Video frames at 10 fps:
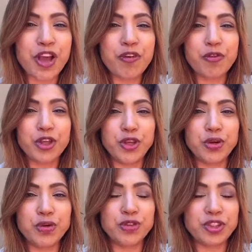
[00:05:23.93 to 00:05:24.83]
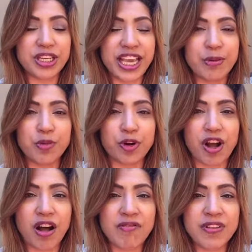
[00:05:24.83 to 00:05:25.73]
for you to gain more
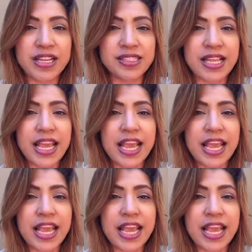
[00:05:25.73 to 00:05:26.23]
confidence